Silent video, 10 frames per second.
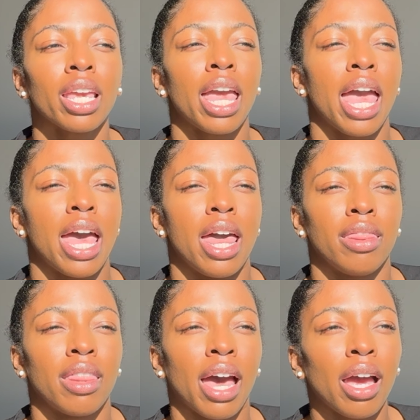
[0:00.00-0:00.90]
And
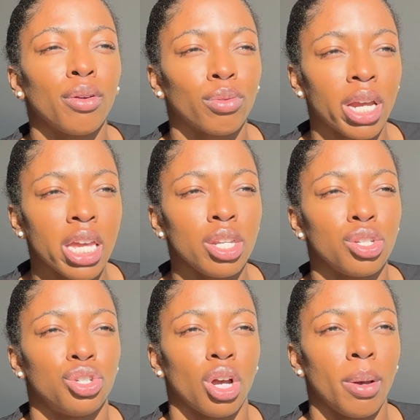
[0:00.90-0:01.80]
that rate
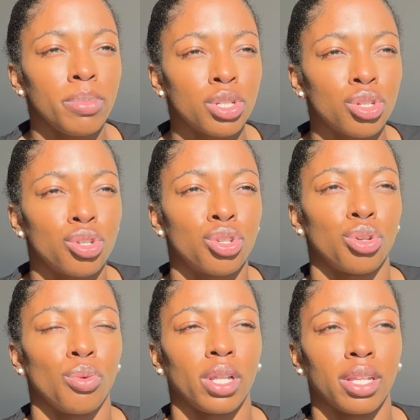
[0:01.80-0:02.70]
jumped
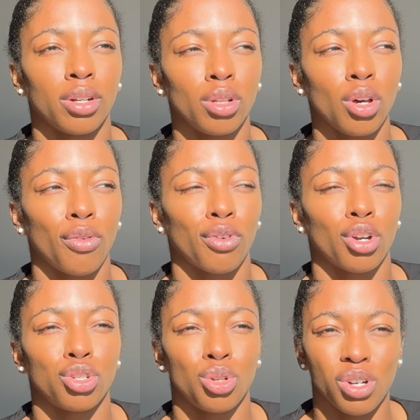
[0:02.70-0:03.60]
to a little over
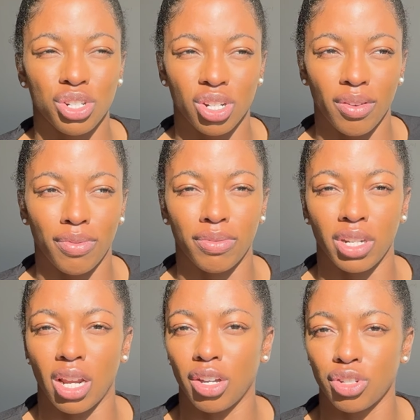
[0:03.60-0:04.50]

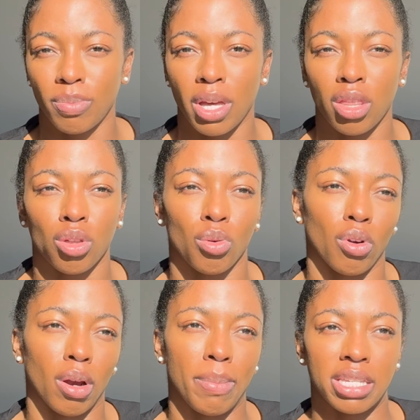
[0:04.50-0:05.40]
$250 a month,
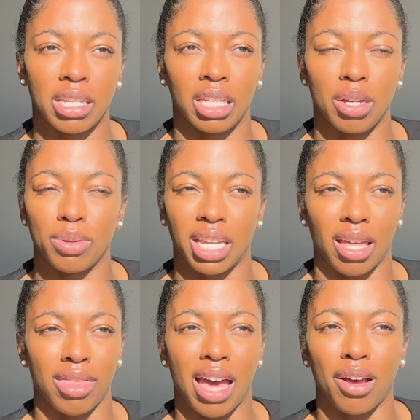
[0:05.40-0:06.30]
or basically it was like
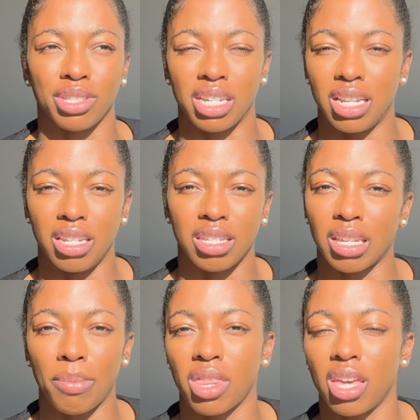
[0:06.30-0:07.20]
$1,000
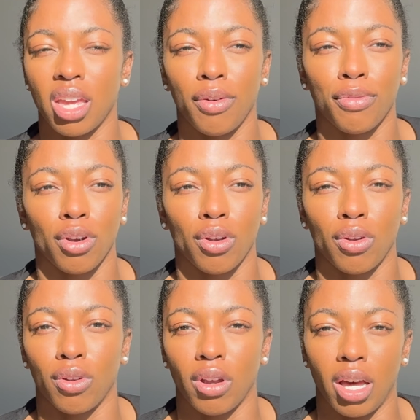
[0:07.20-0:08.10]
something for